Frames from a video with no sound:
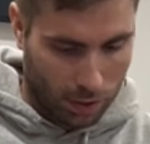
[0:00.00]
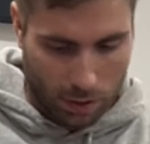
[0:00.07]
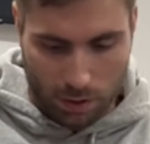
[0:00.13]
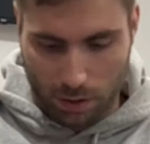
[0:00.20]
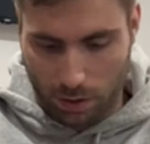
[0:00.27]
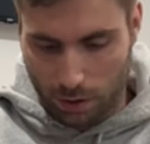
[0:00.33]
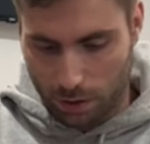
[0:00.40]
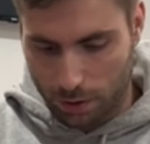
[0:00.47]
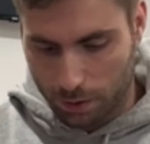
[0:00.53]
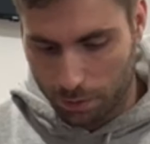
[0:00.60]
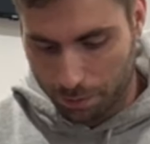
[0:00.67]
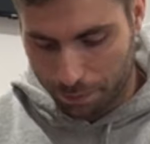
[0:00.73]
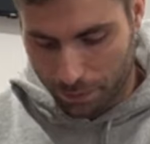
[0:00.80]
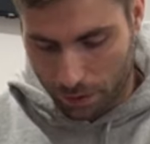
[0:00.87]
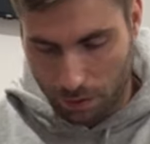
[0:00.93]

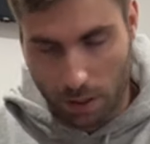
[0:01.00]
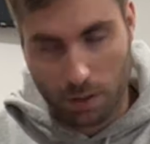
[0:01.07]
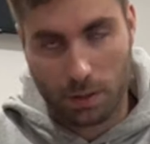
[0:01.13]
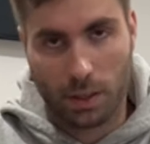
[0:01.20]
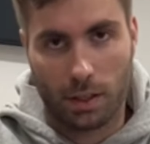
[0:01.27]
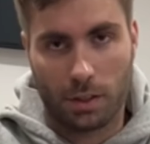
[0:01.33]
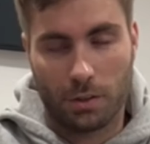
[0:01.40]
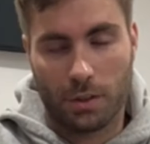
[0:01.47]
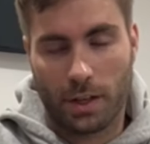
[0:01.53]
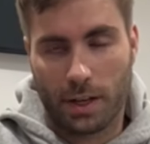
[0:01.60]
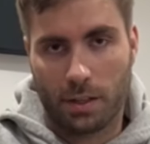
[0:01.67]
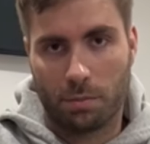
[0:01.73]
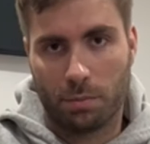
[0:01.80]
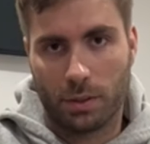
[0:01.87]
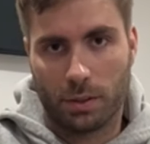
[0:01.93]
Not telling you how
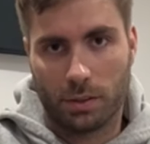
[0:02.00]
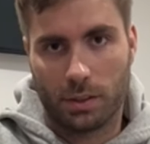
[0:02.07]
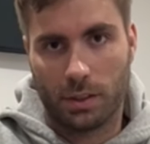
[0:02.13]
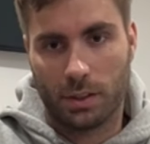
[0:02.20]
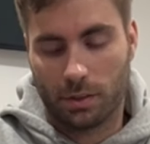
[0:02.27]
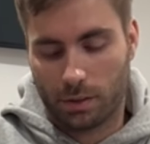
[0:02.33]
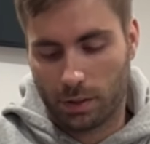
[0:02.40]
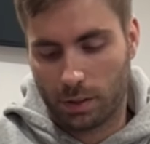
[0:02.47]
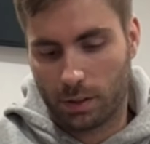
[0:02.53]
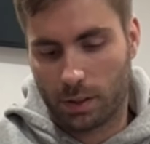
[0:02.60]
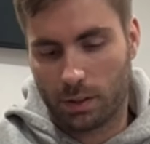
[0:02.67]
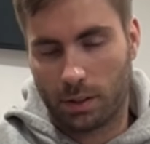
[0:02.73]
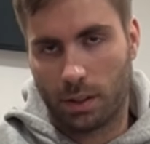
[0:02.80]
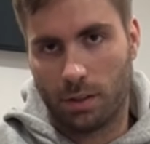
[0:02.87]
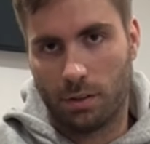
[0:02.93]
to build anything, not
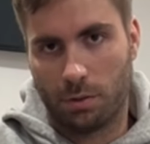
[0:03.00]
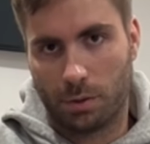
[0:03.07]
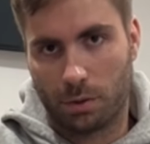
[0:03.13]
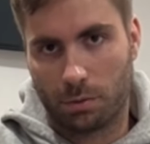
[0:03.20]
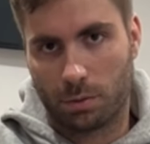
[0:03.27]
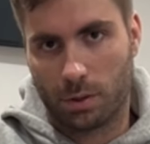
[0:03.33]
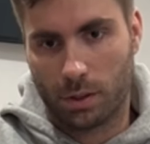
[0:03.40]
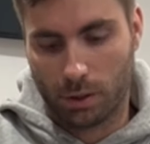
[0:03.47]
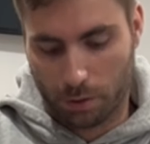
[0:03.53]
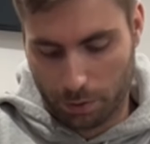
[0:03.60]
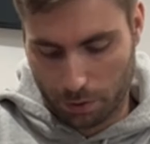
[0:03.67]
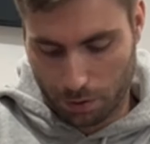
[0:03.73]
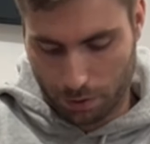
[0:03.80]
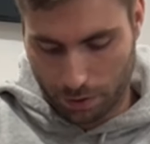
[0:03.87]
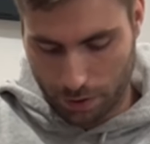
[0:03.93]
telling you what's wrong or
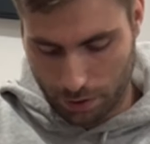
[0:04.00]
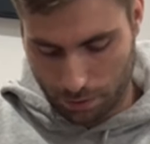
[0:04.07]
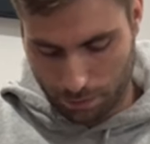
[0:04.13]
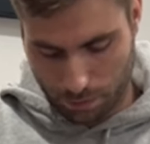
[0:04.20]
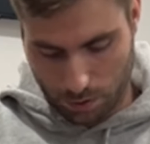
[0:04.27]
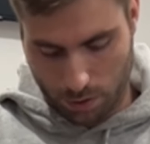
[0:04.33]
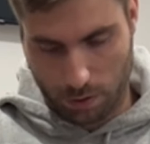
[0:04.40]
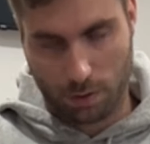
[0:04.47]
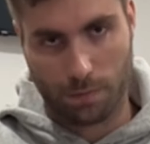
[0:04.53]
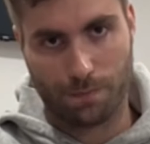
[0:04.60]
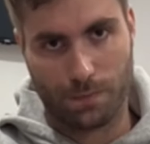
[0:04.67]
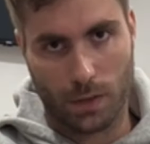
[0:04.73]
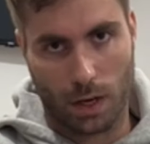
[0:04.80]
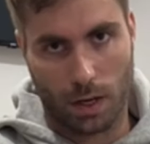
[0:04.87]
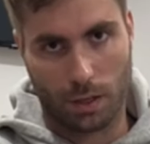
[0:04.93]
what's right, just
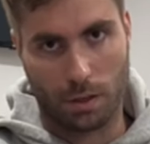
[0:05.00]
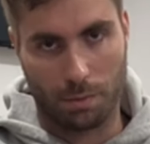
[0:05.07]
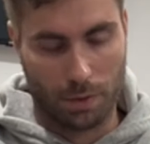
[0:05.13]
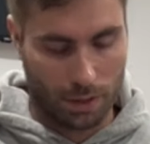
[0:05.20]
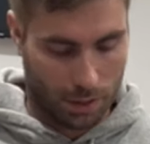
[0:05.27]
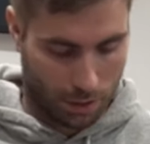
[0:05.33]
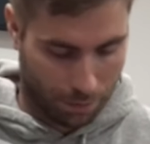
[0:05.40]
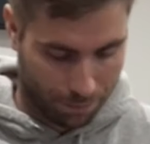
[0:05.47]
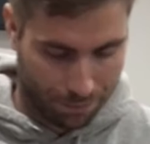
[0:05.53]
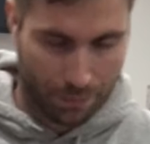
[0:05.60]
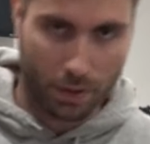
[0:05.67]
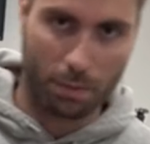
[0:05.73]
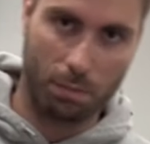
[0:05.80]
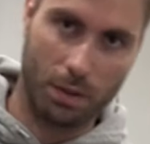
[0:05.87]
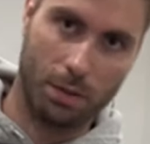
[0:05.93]
documenting
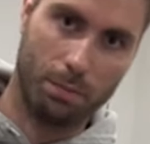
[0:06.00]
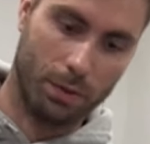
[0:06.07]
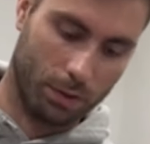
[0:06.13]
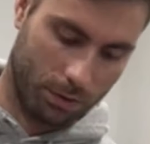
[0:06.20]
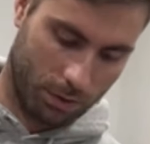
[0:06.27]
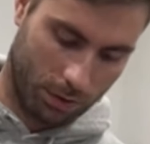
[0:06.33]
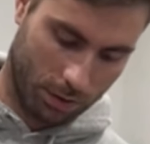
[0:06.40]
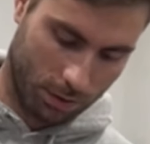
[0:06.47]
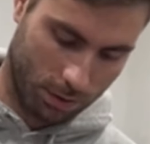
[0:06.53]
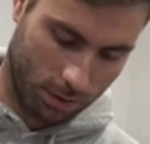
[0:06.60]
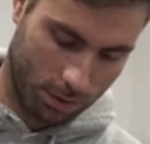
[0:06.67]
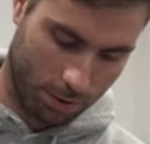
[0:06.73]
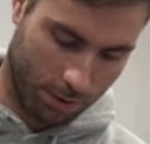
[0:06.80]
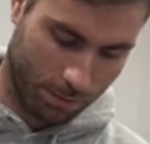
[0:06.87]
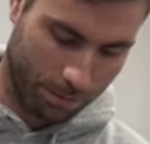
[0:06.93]
me building this
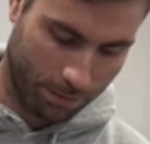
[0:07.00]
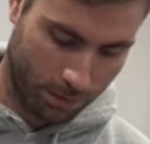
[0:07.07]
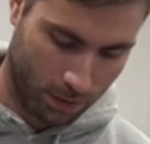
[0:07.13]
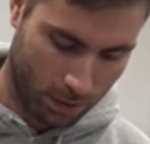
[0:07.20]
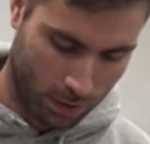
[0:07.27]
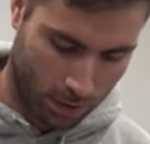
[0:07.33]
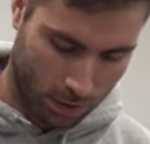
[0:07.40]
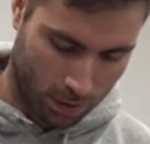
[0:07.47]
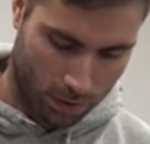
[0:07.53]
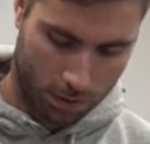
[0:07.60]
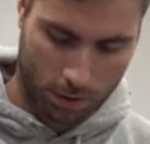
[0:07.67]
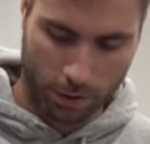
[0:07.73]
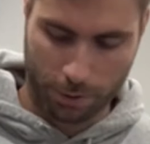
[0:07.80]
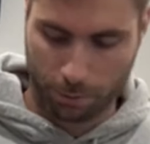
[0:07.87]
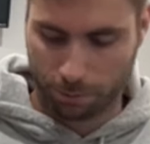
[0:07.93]
engine.
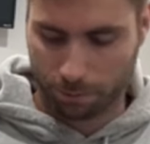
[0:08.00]
So,